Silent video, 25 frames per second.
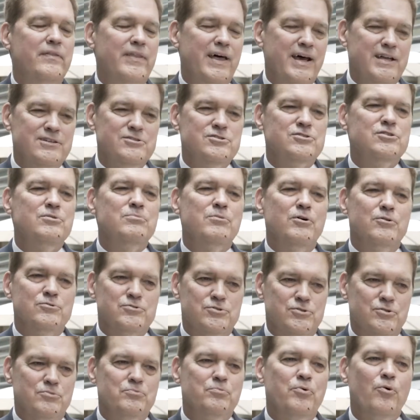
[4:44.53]
that's the
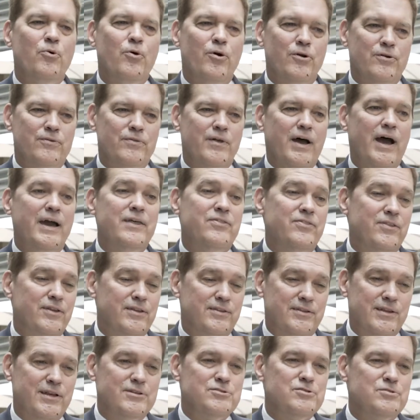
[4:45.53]
most important, I
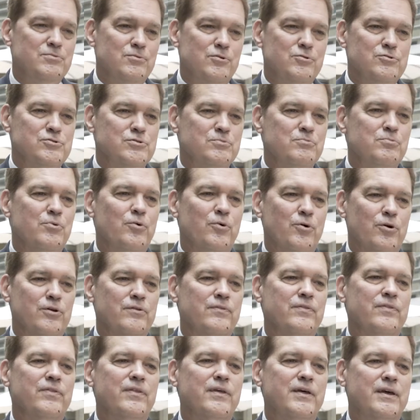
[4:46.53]
think that's the most
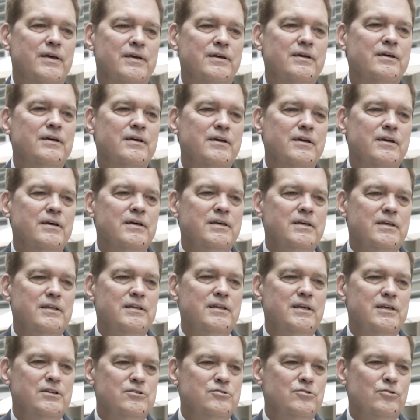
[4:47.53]
important thing you
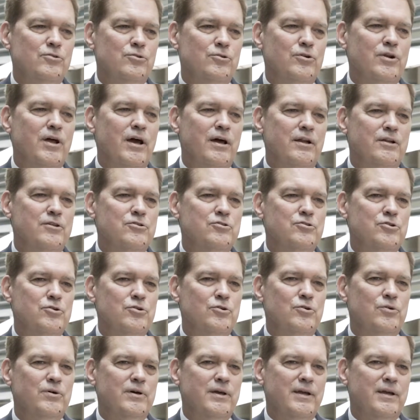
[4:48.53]
need to learn how to do.